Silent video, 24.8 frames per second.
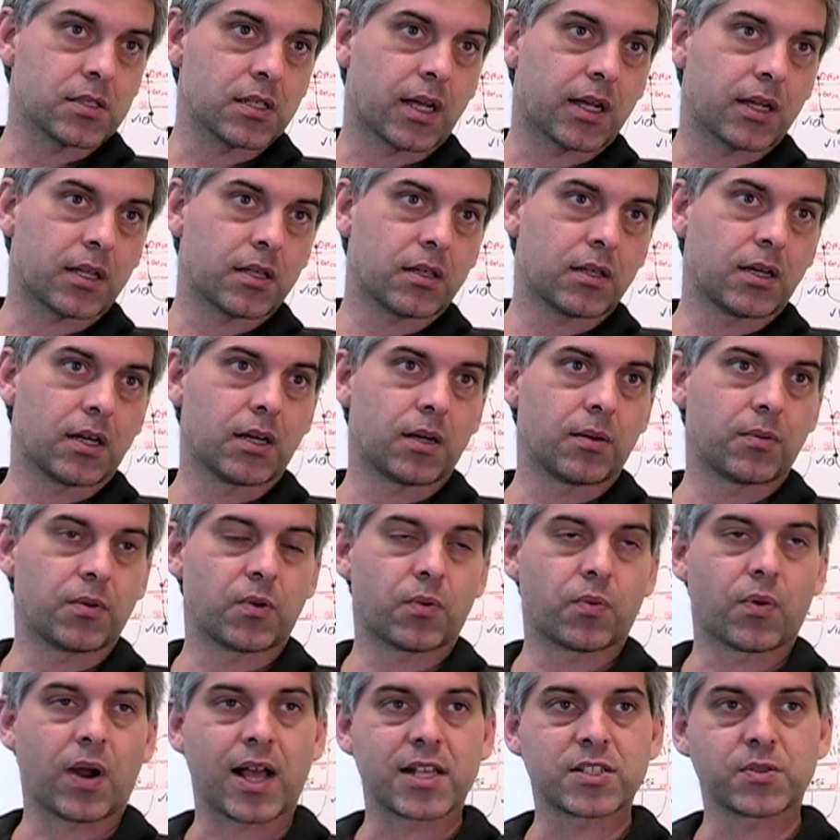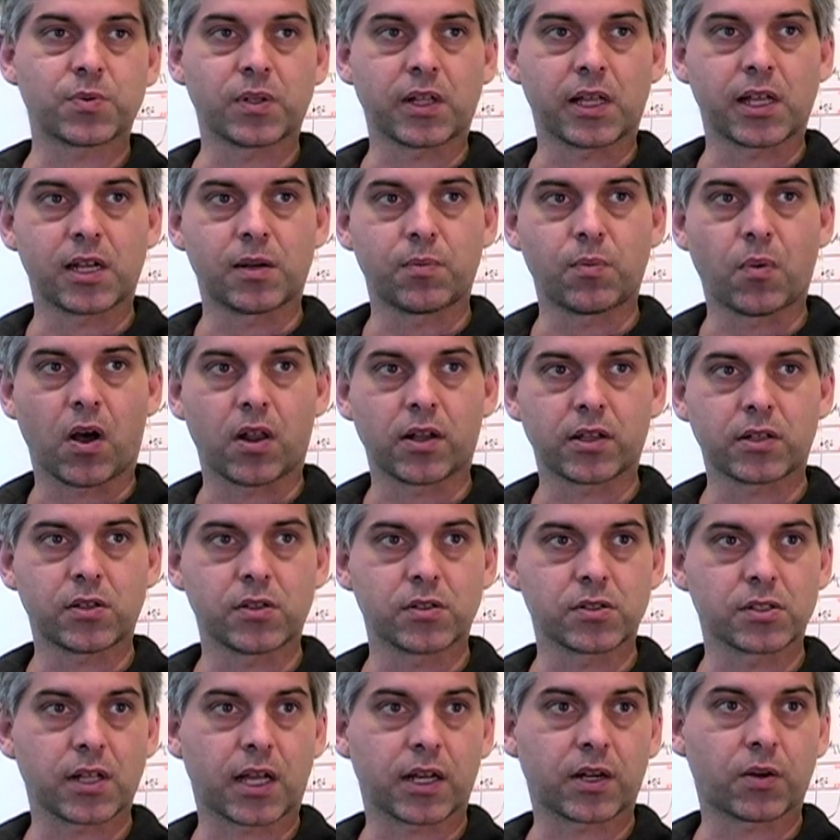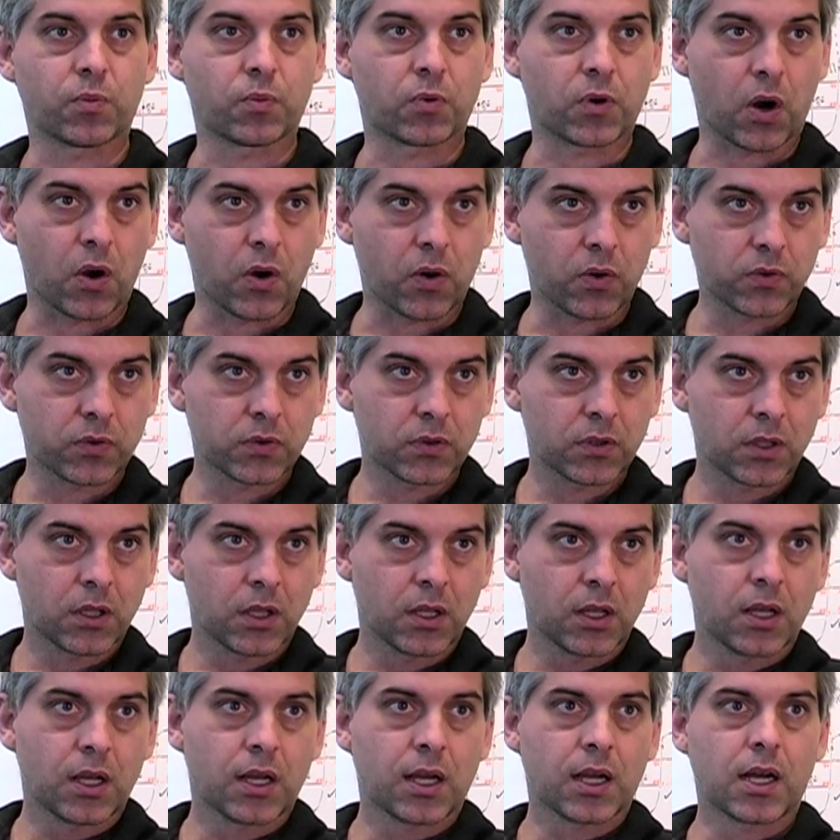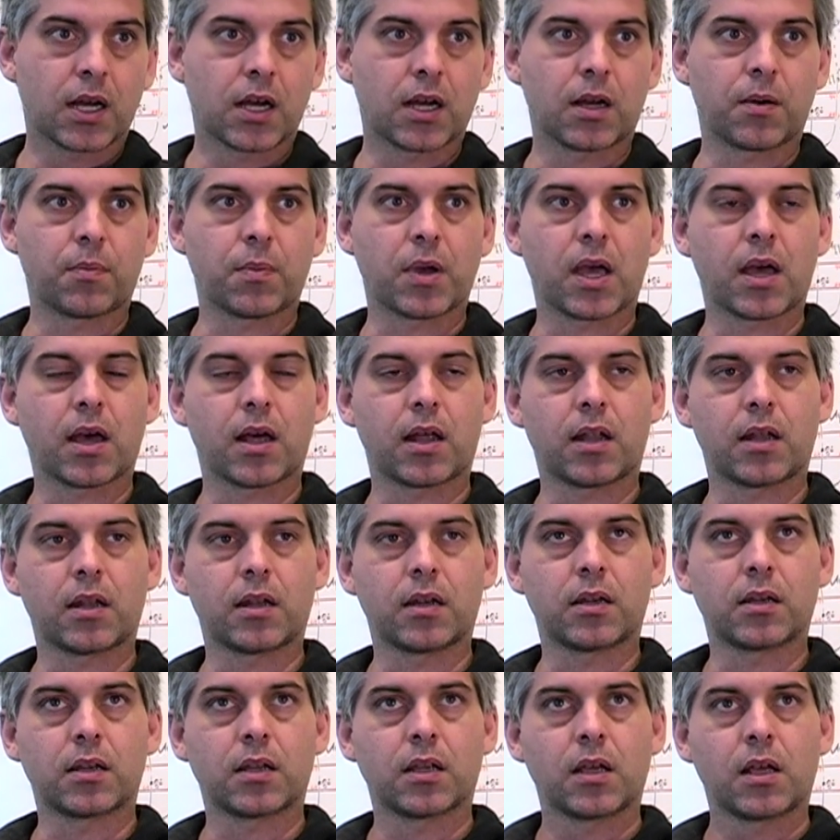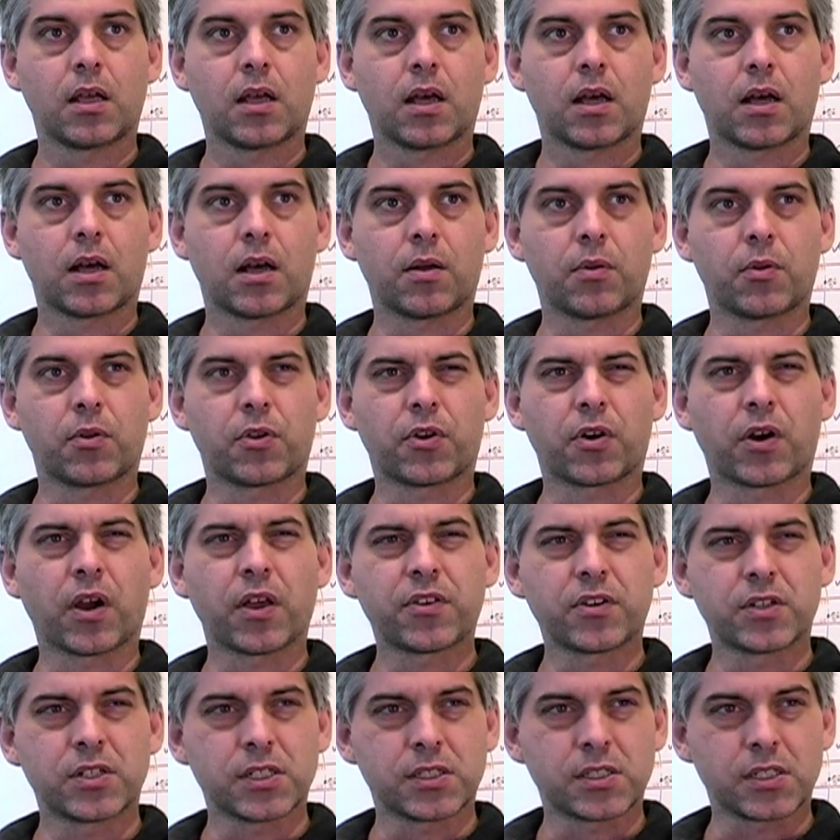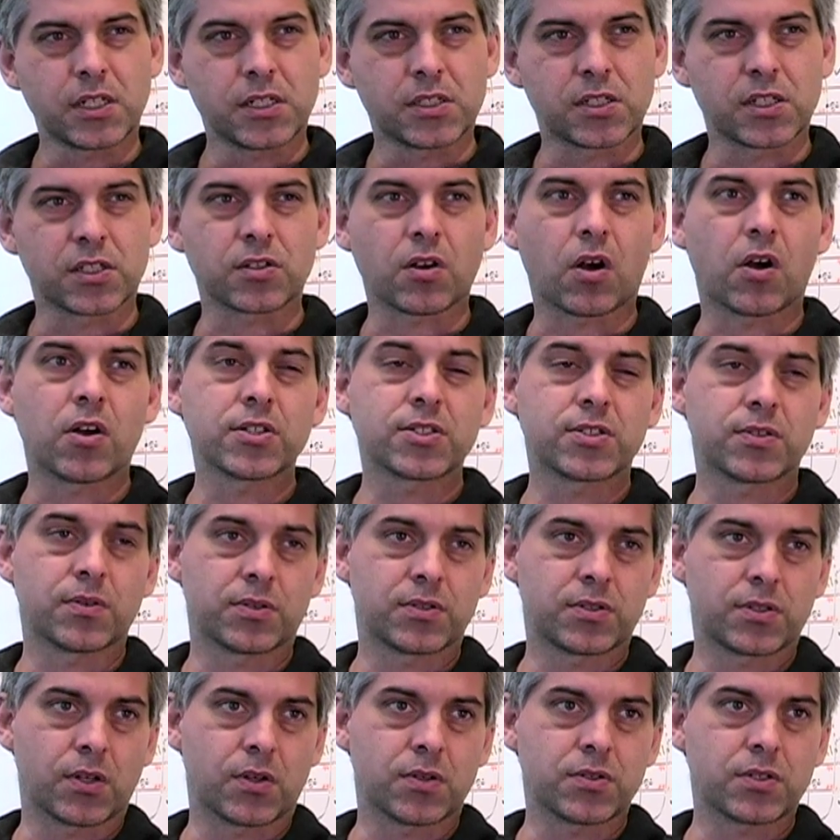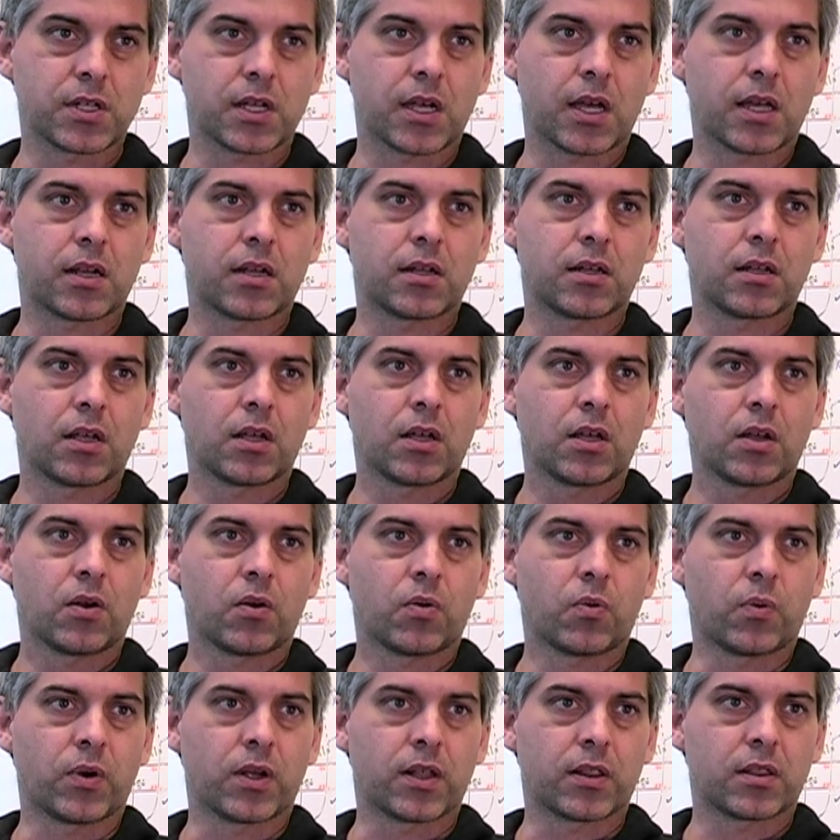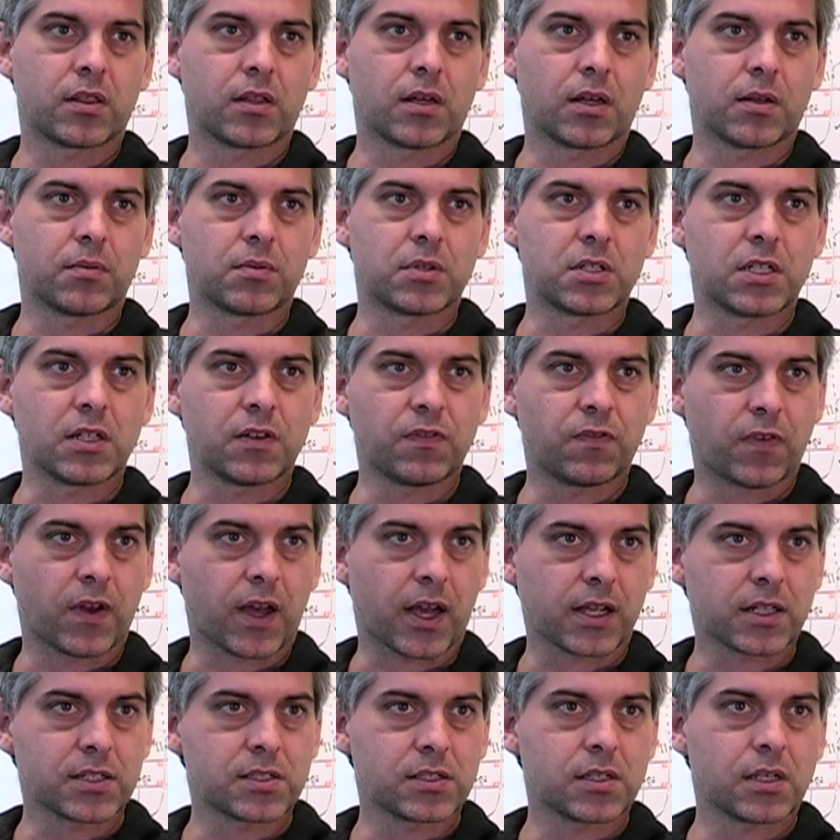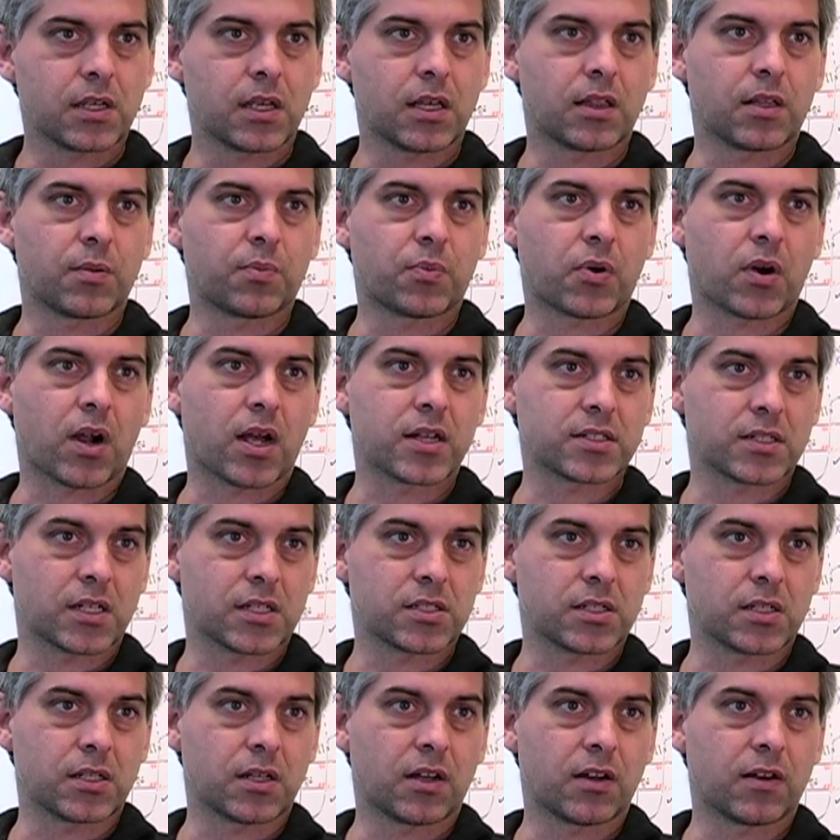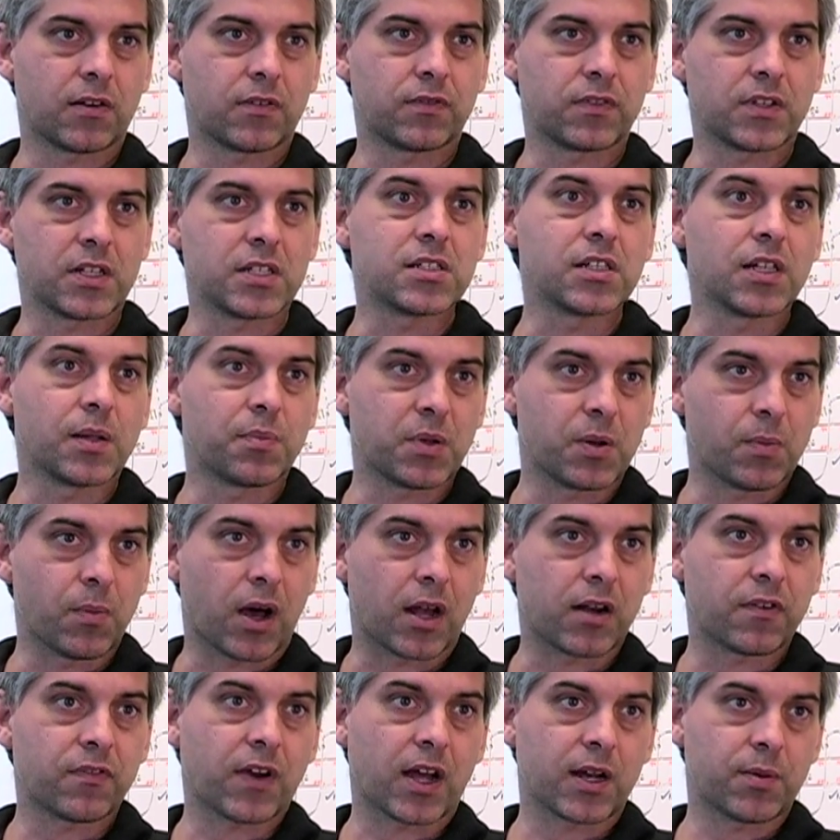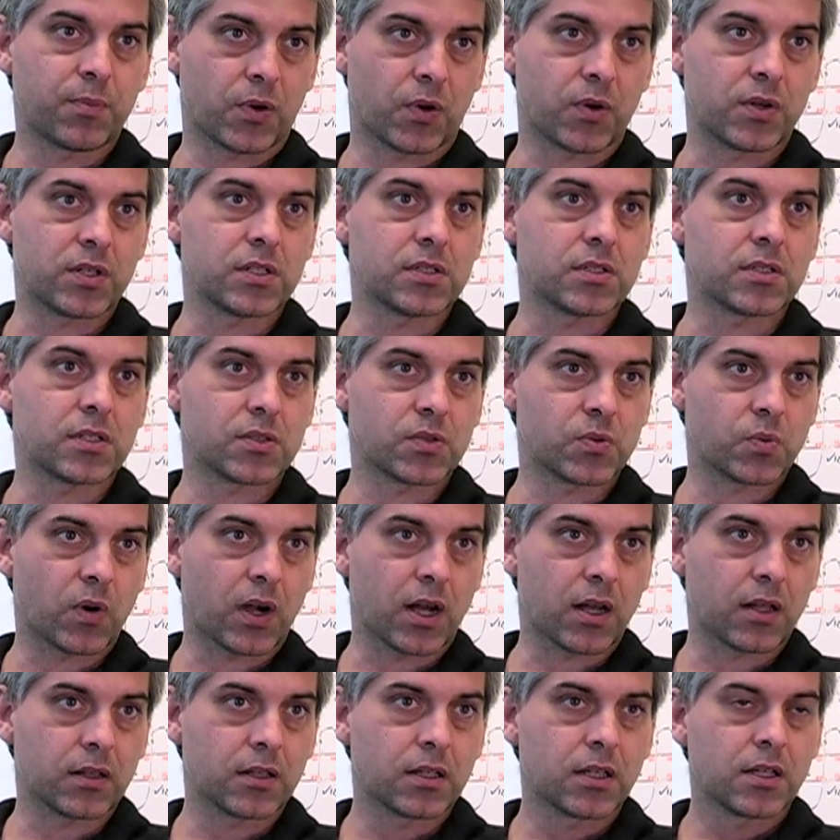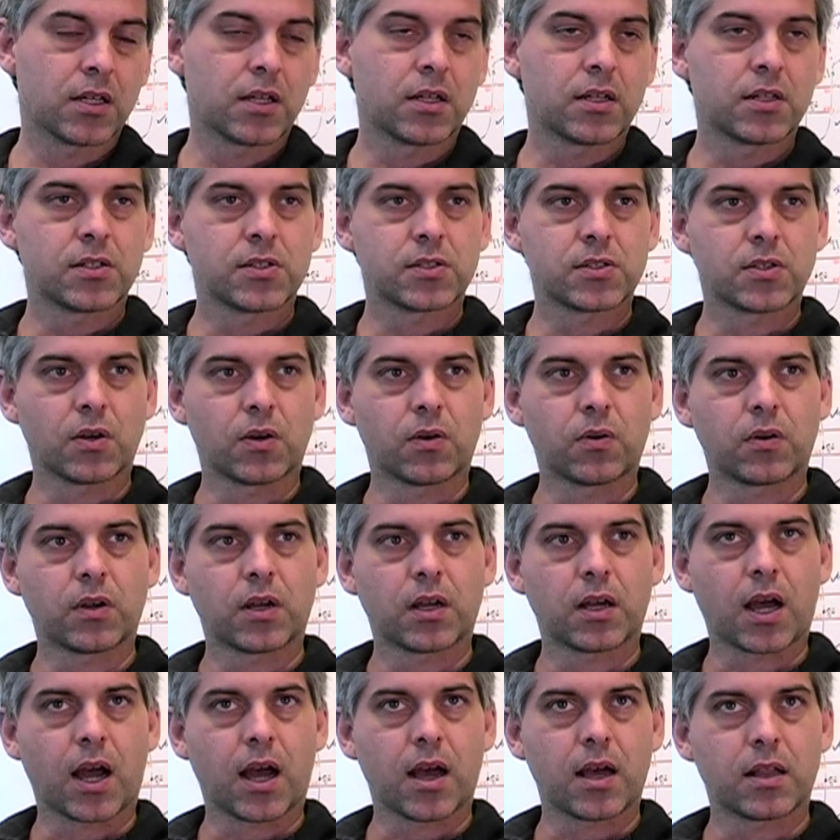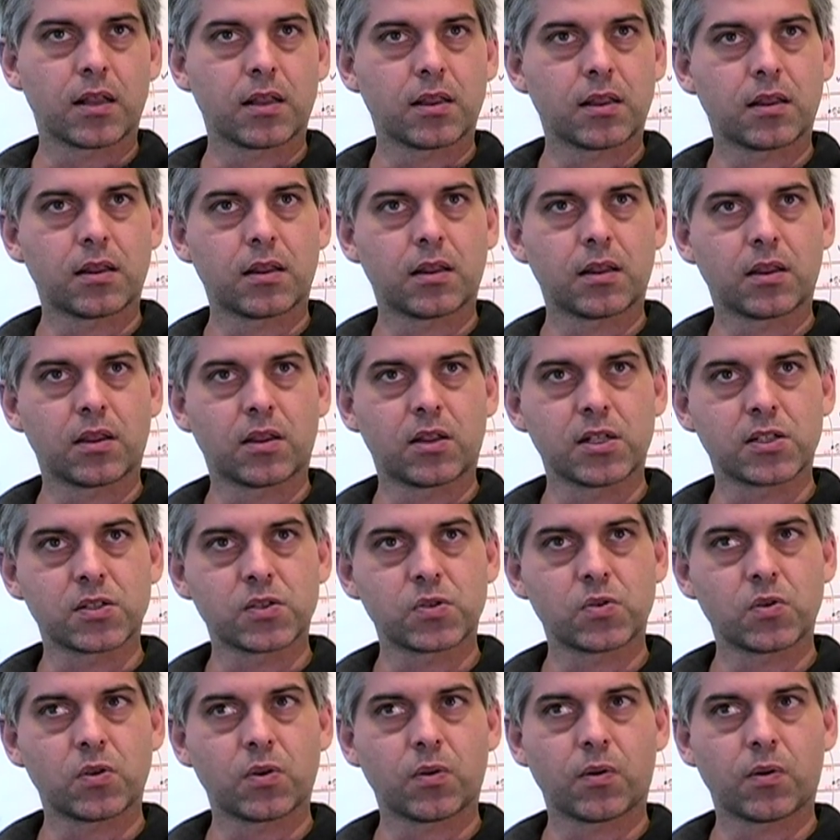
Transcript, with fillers: like um, RAS related molecules like RHO. Um, and uh, there are other diseases also associated with uh, defects in the processing of these lipid modified proteins as well. So, this